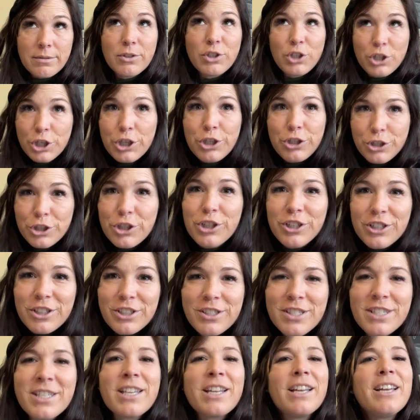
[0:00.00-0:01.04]
good
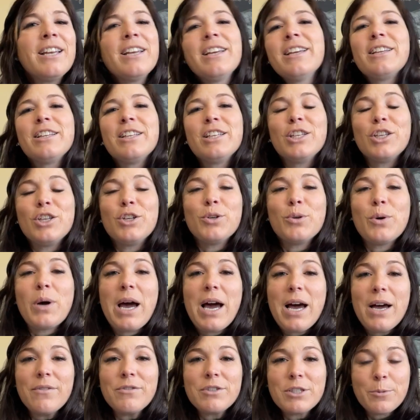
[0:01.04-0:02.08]
goods, you
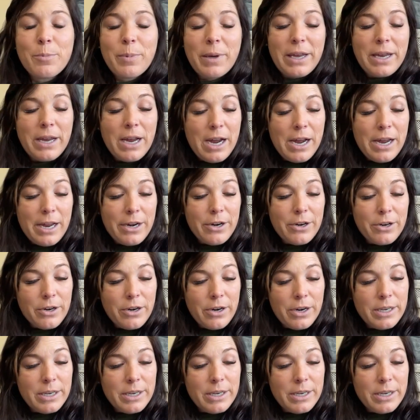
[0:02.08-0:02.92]
have to pay higher.